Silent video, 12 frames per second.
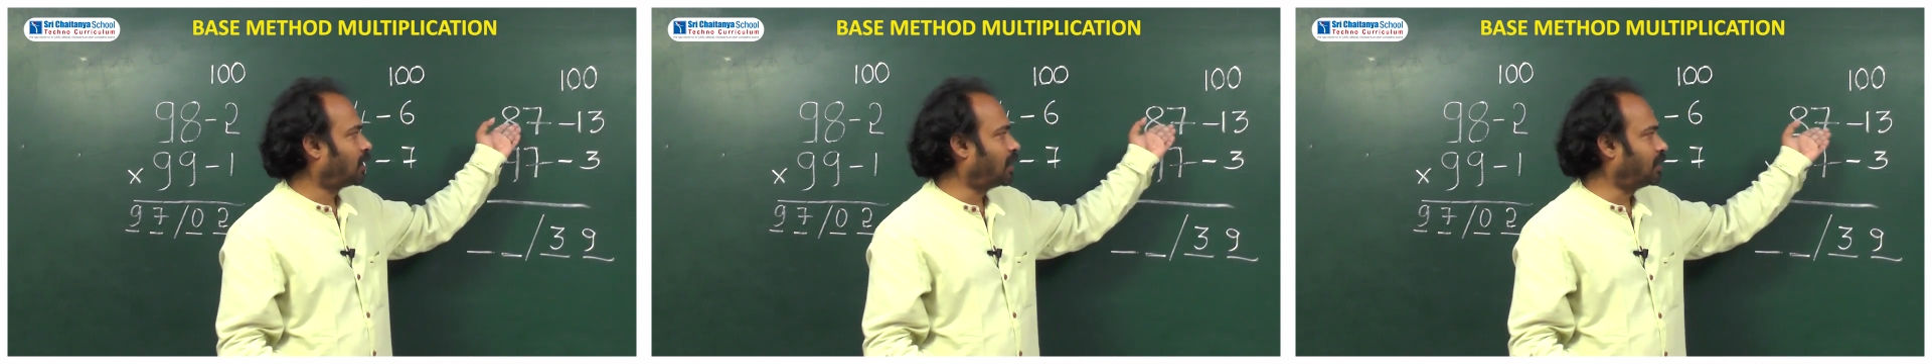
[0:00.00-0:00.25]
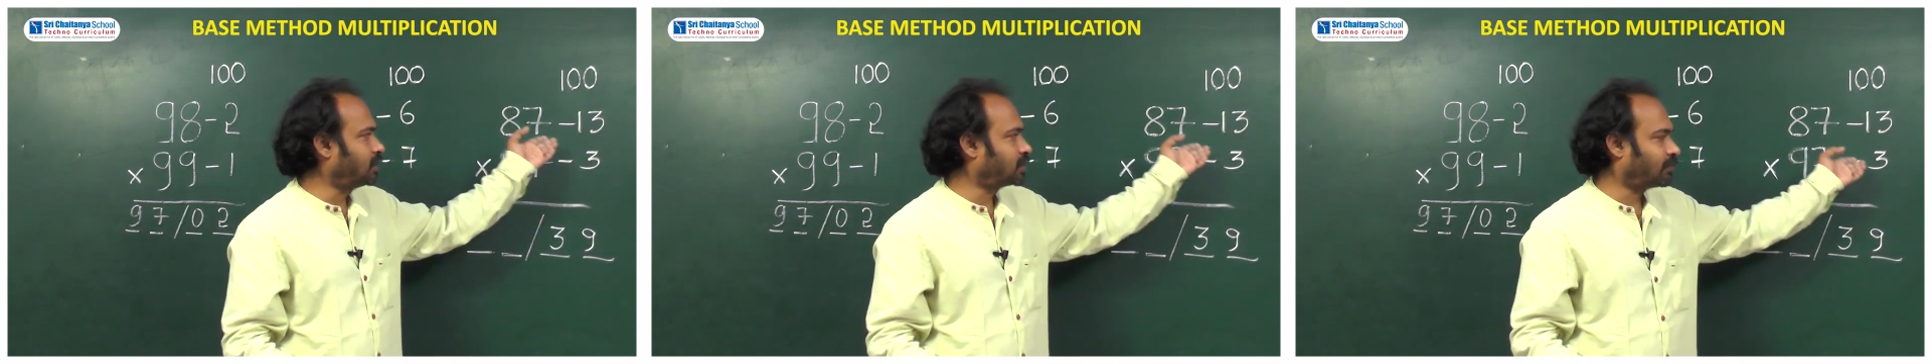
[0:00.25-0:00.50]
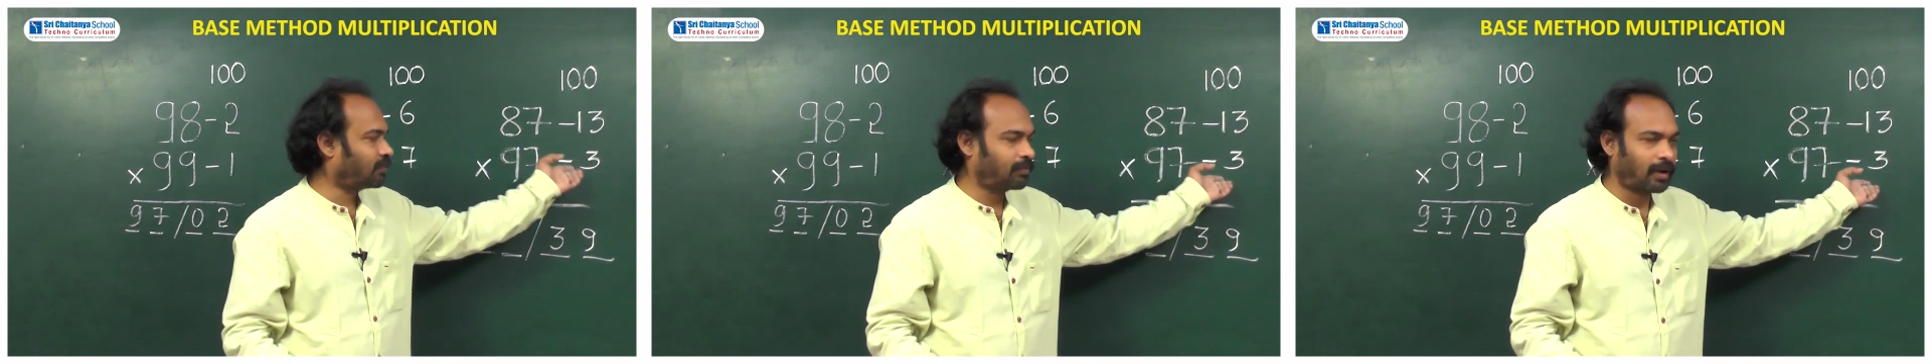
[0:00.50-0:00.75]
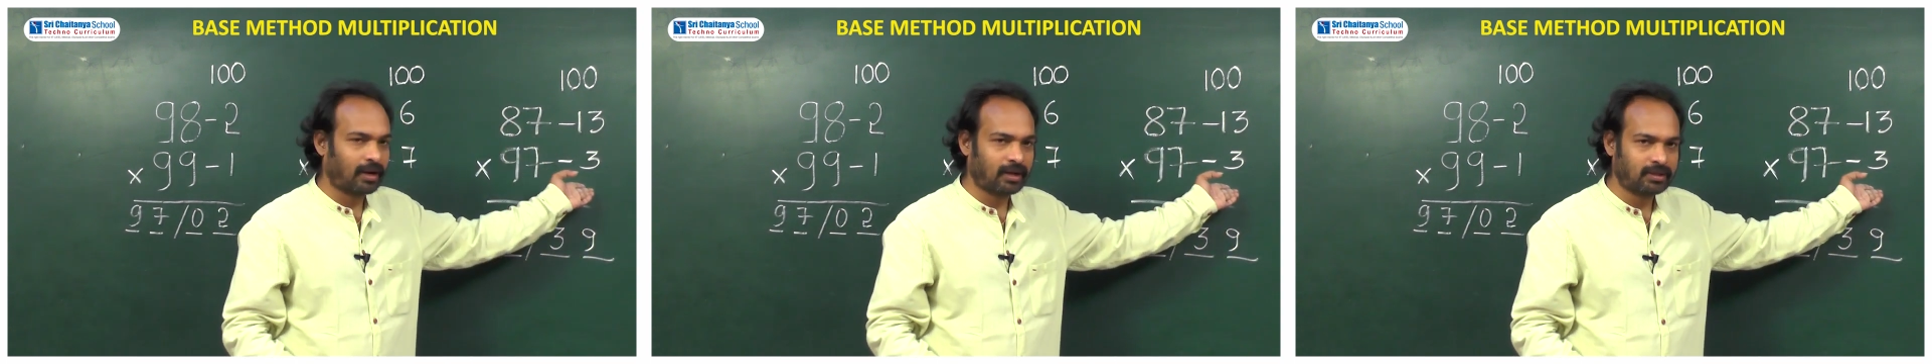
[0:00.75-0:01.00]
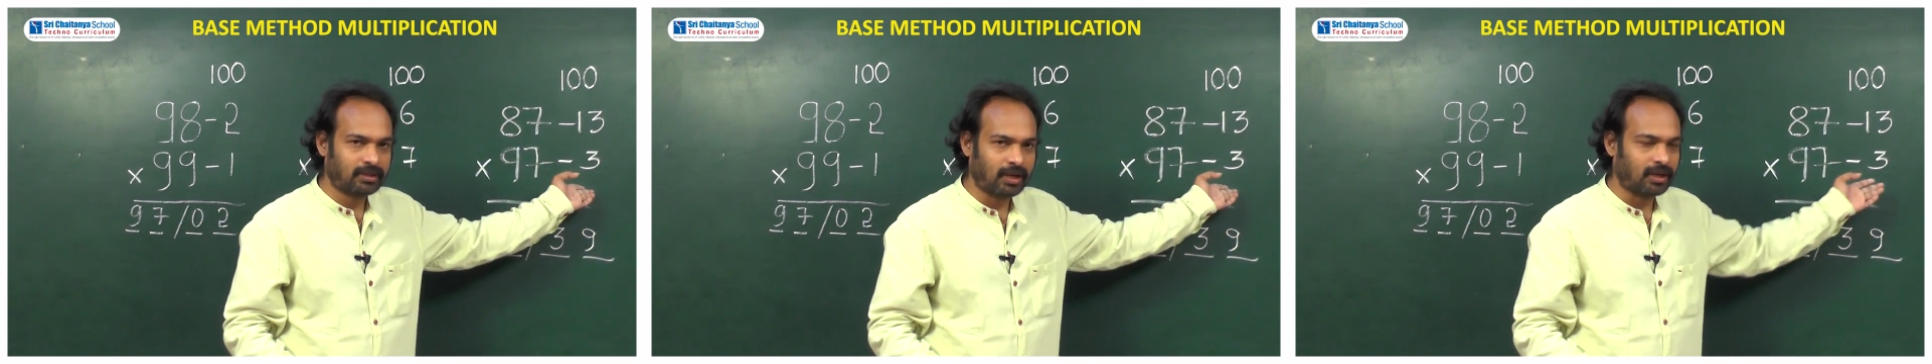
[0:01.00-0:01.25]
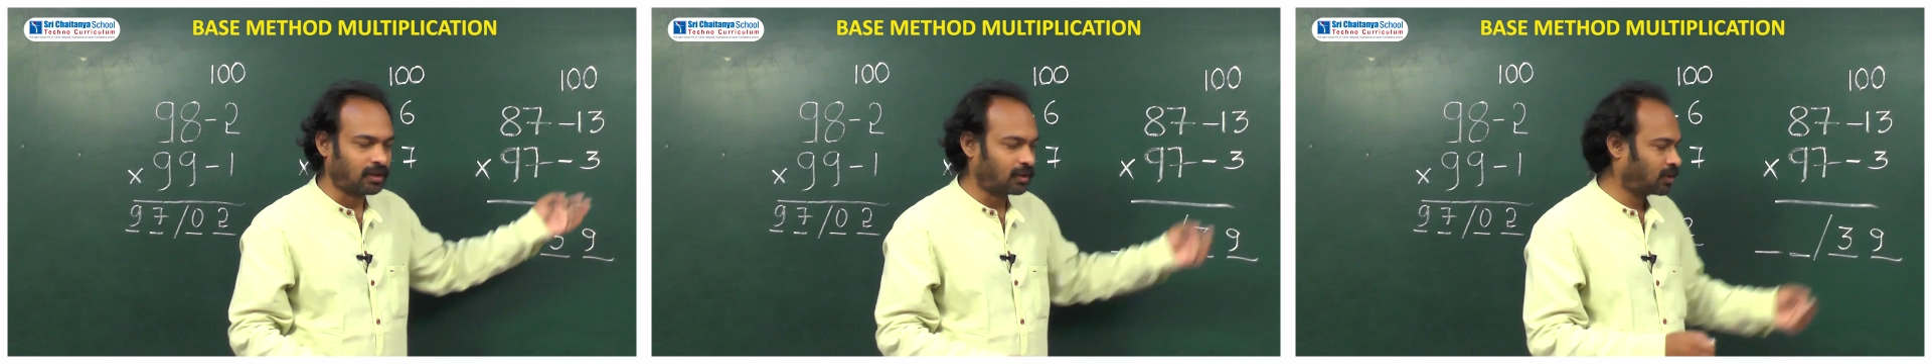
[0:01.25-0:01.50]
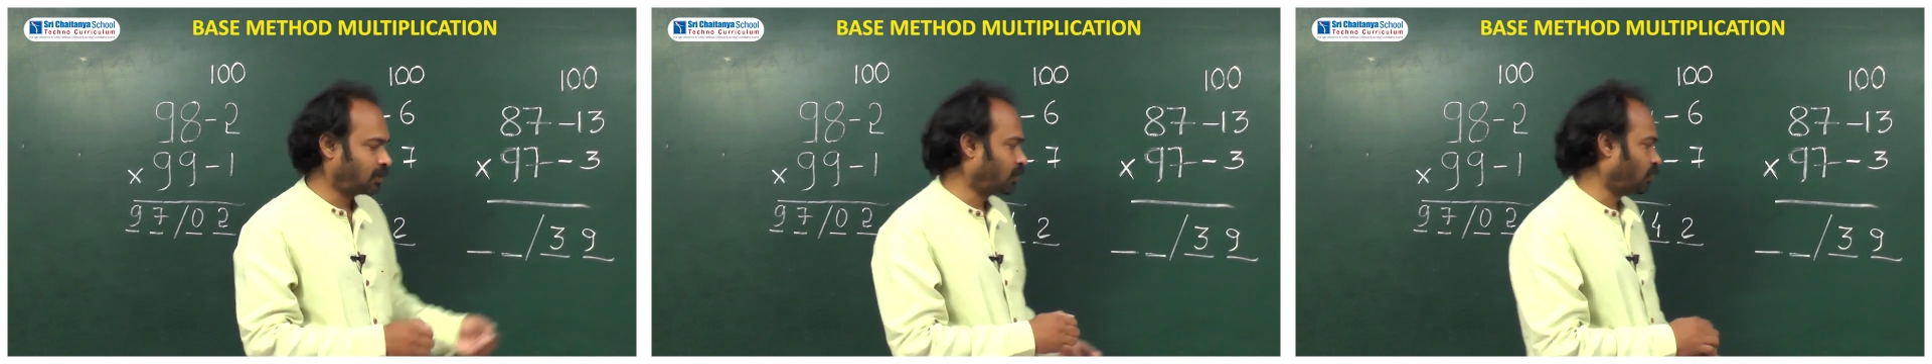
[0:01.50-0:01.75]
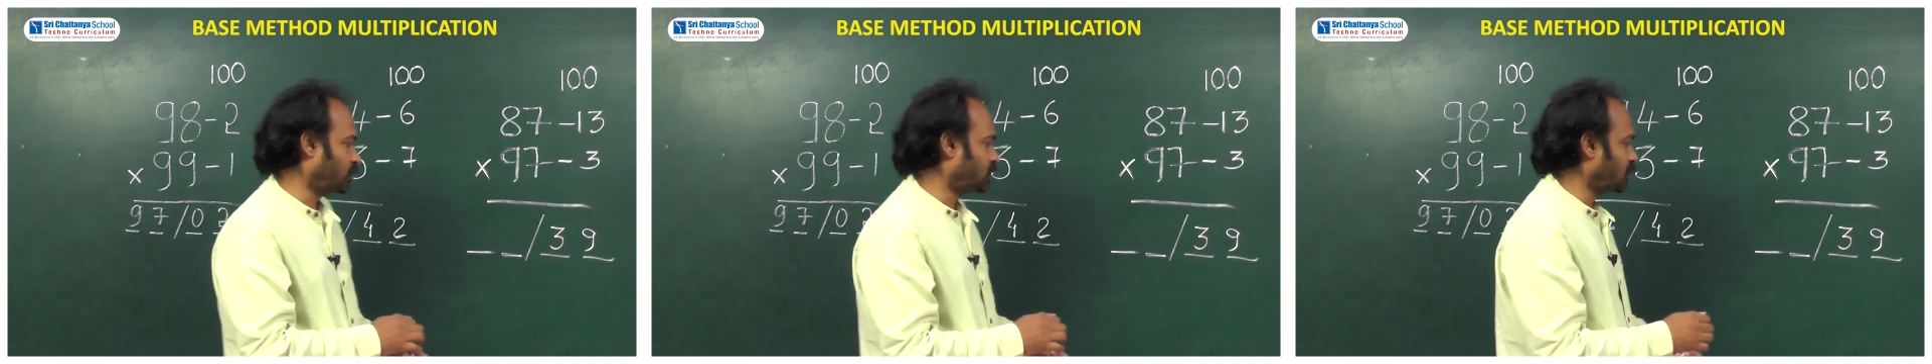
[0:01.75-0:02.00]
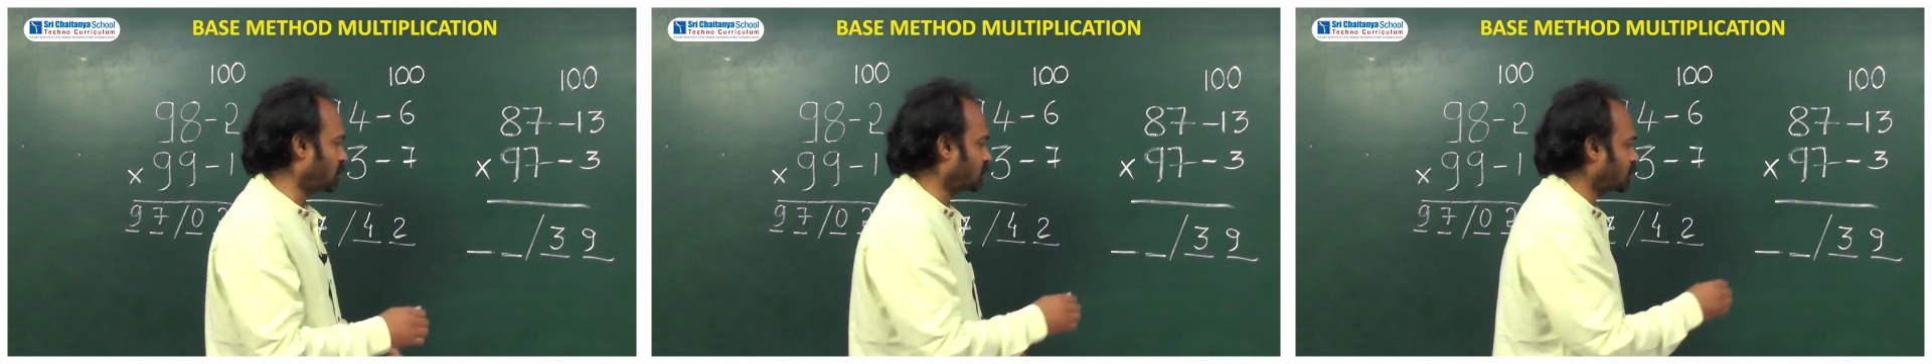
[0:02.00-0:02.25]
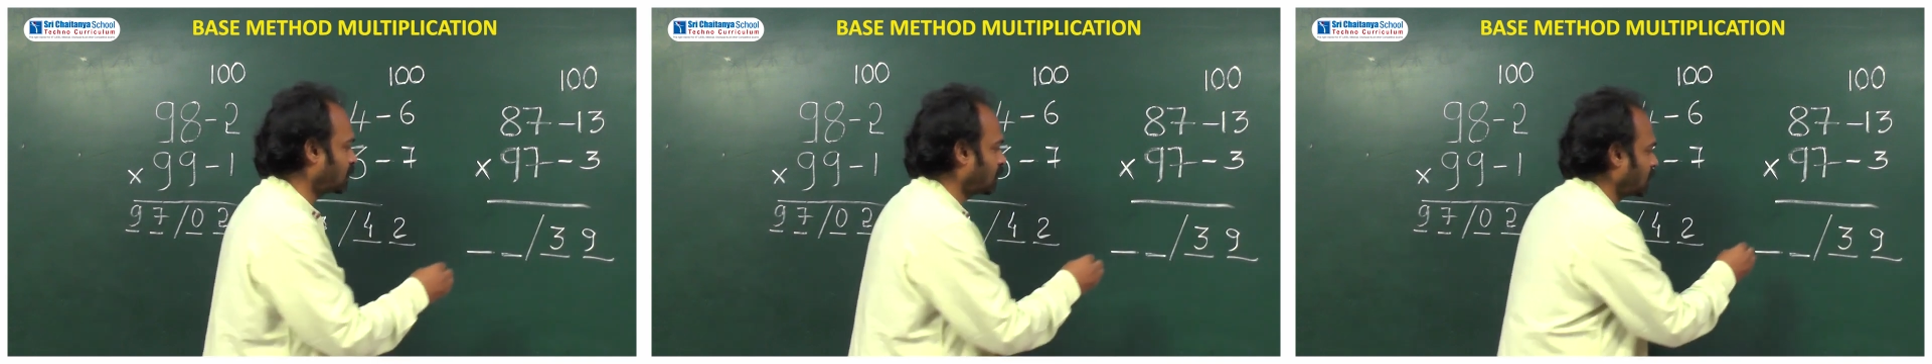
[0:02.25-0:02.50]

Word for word: eighty-seven minus three, which is